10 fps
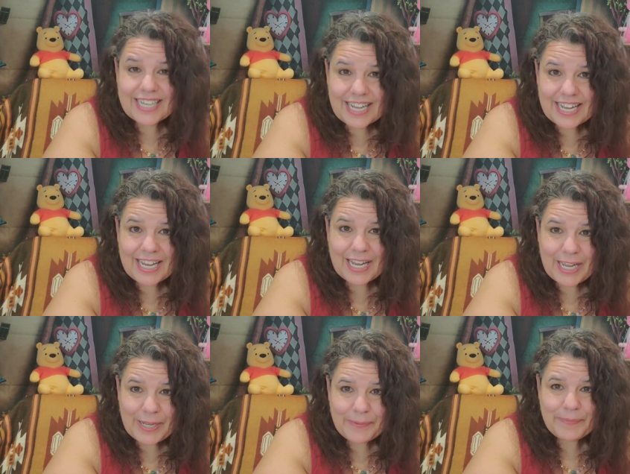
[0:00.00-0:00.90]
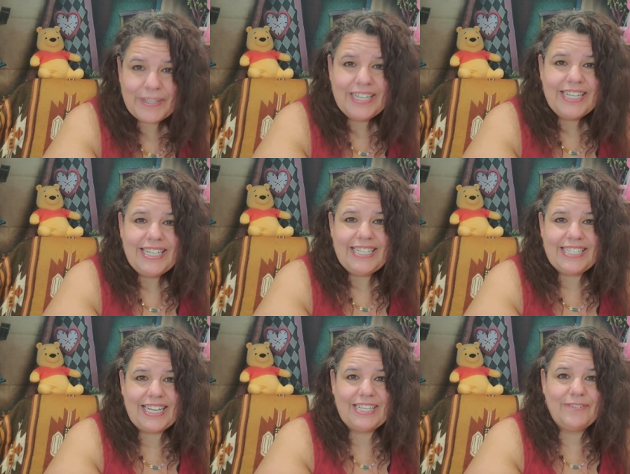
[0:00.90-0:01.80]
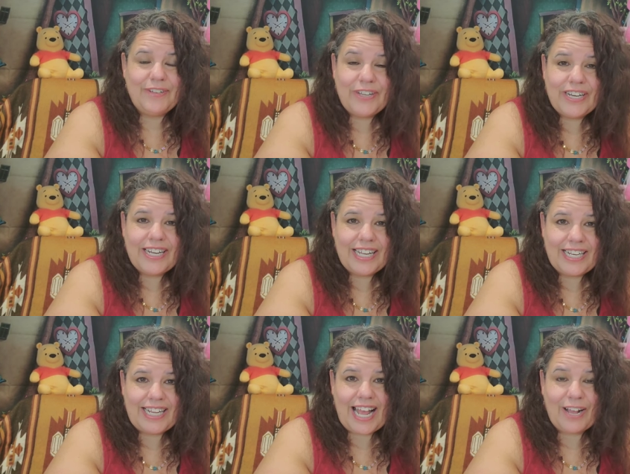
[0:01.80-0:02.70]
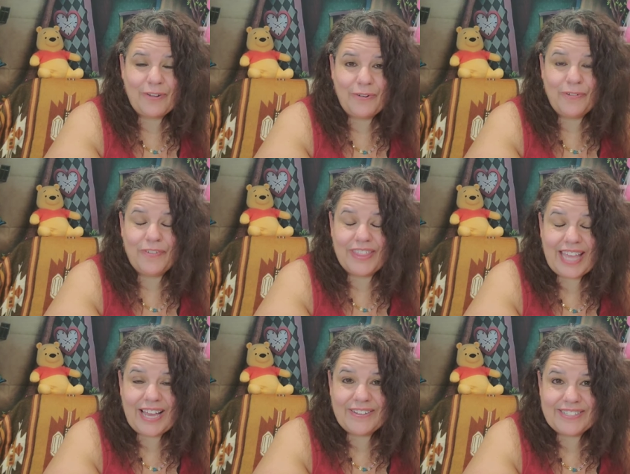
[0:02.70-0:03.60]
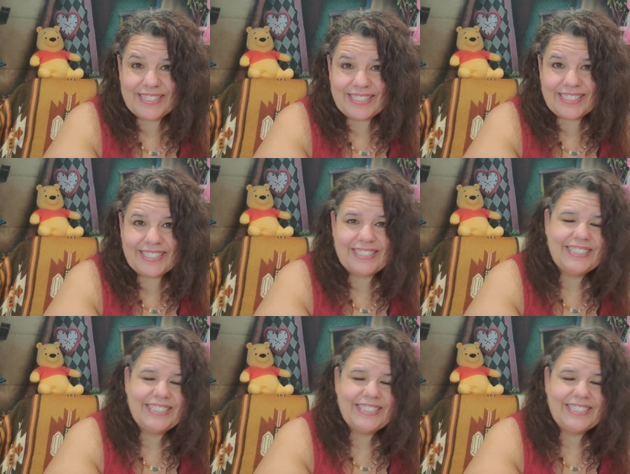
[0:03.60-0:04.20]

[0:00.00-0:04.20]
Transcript: time, he says, we could hit that goal of 1,000.